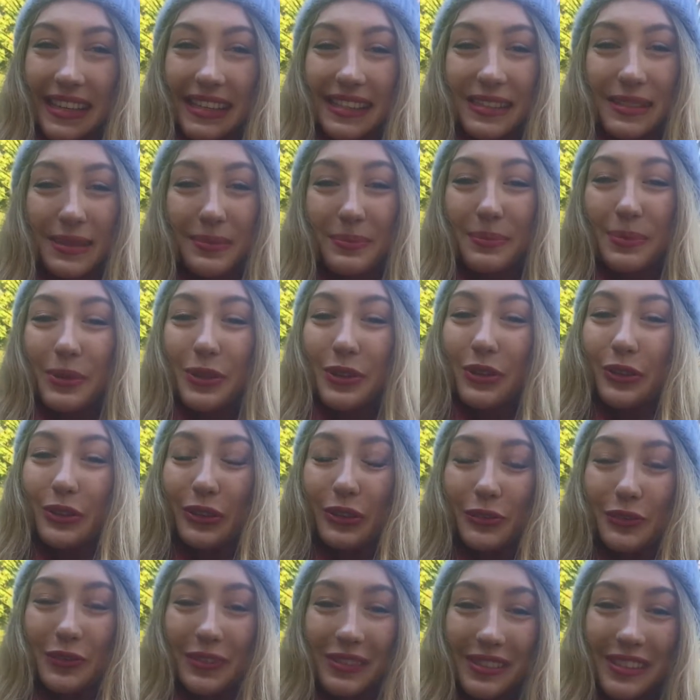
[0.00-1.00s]
it's a
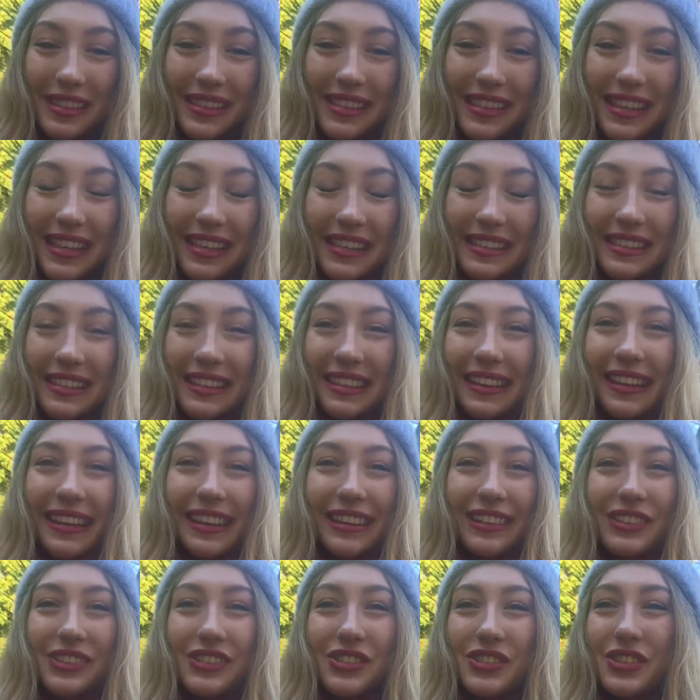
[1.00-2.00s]
beautiful season.
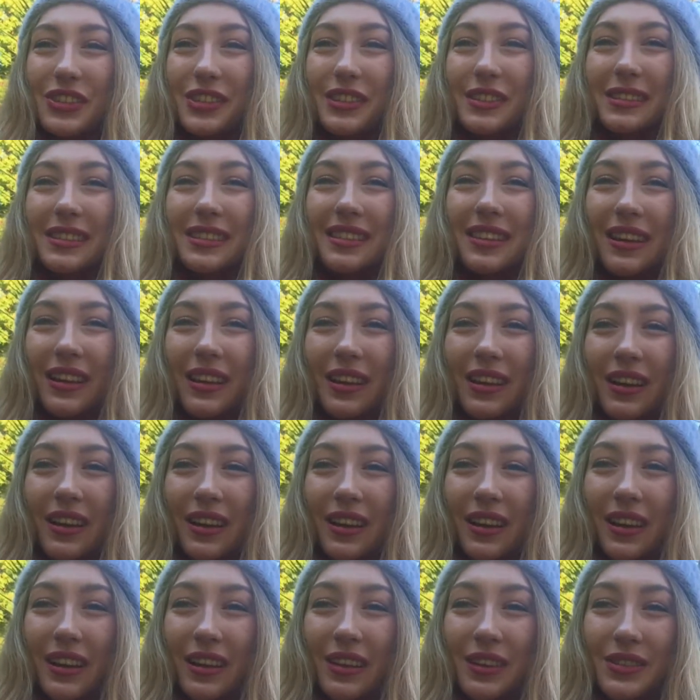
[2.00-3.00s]
It's just
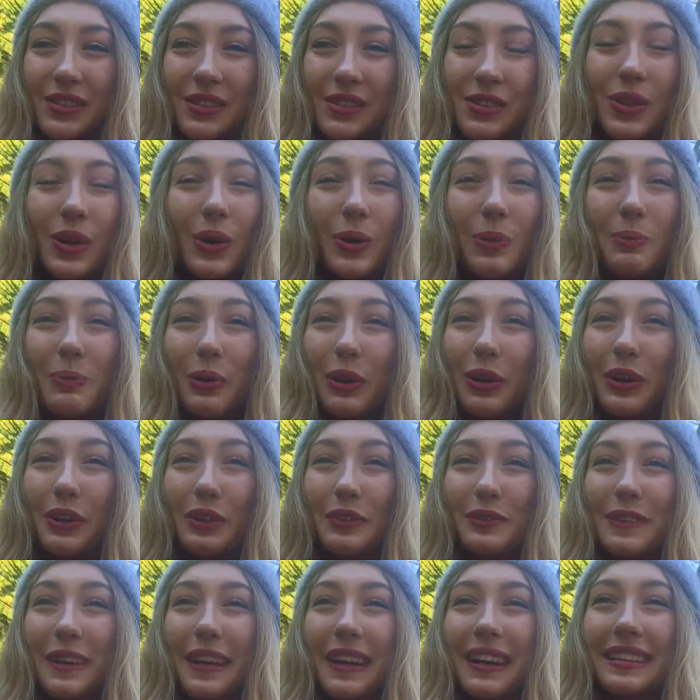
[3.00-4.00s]
so
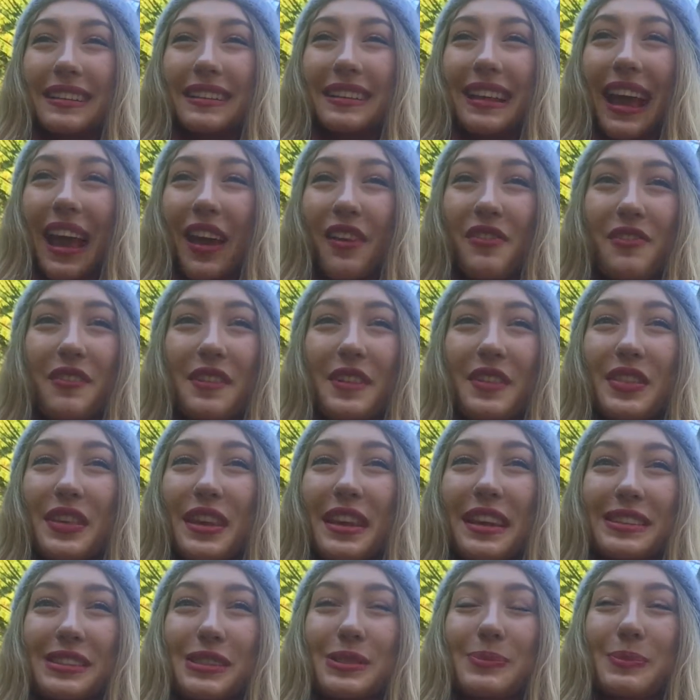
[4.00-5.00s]
perfect.
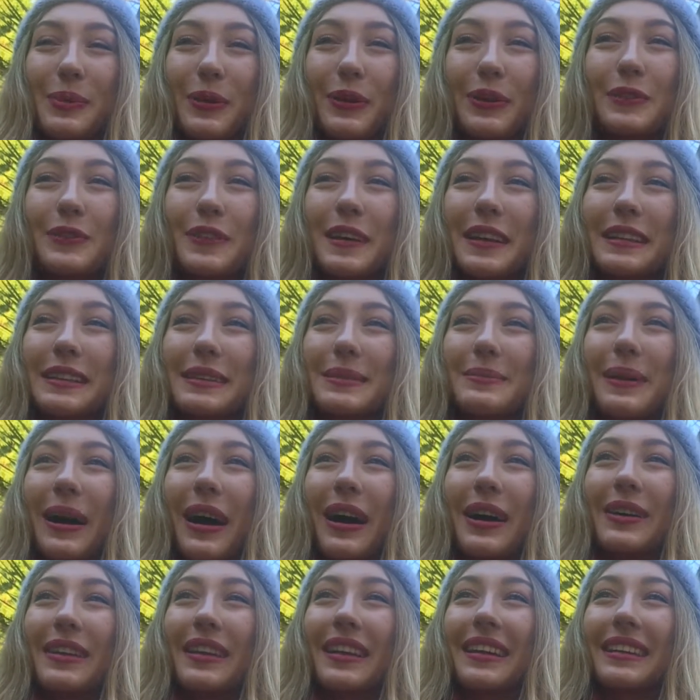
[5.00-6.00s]
Everything is perfect
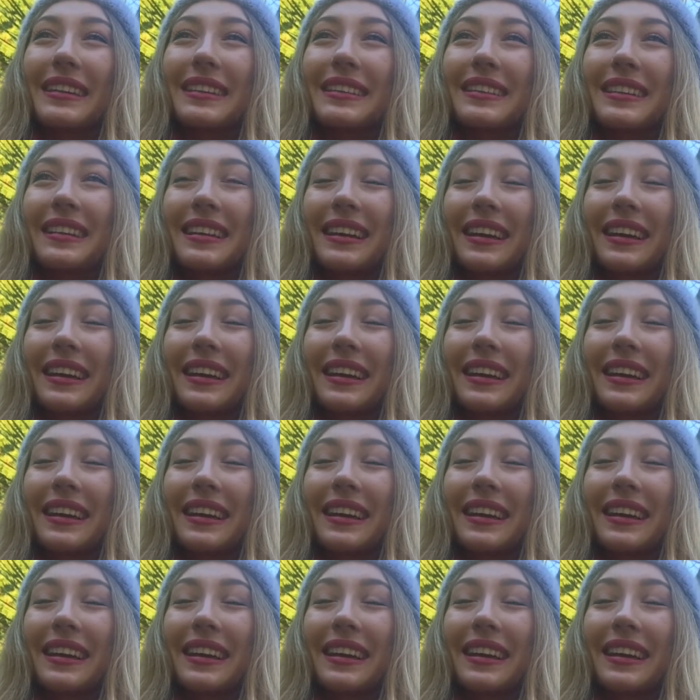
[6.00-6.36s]
about it.